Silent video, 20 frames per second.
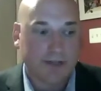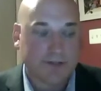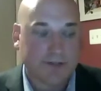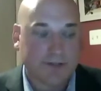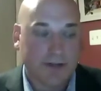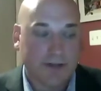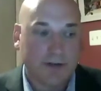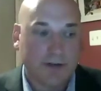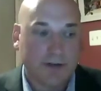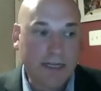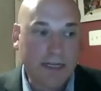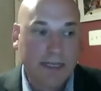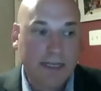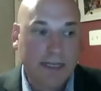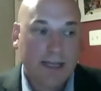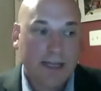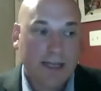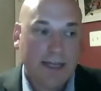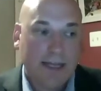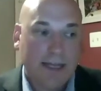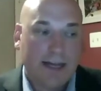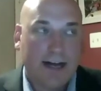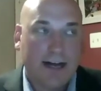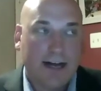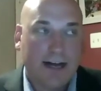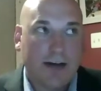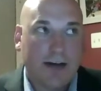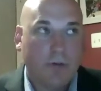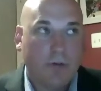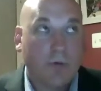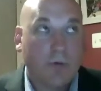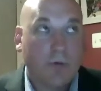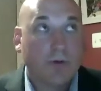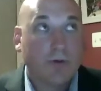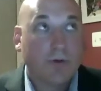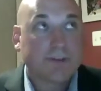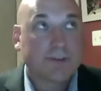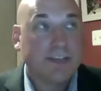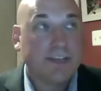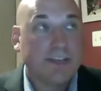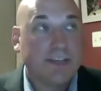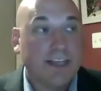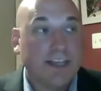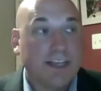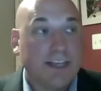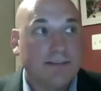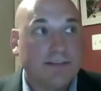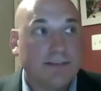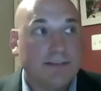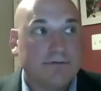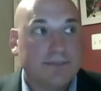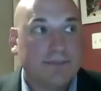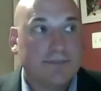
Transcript: So what we'll see,